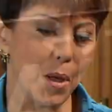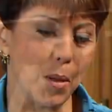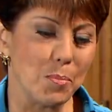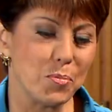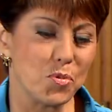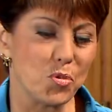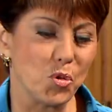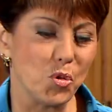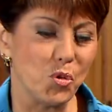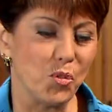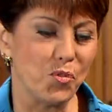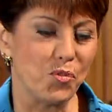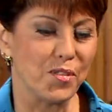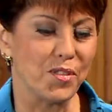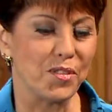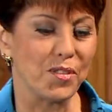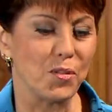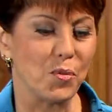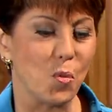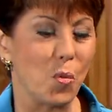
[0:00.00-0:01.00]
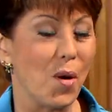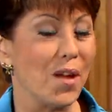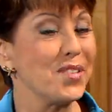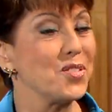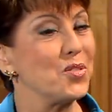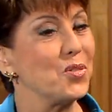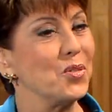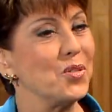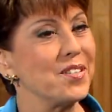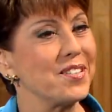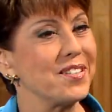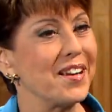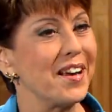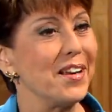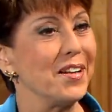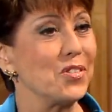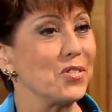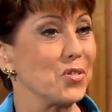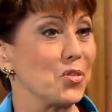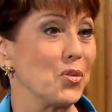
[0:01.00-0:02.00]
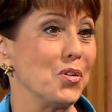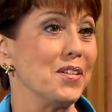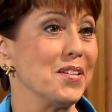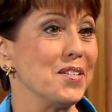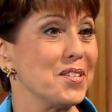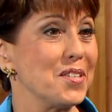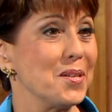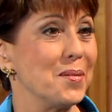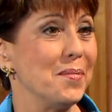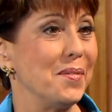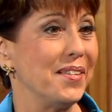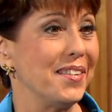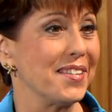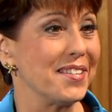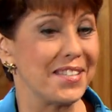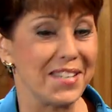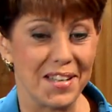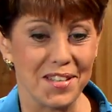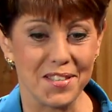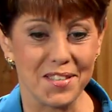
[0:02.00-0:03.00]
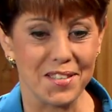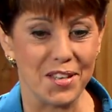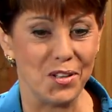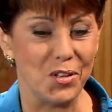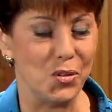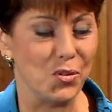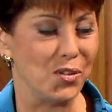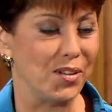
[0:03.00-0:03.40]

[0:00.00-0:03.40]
observe Western style journalism in the sense that you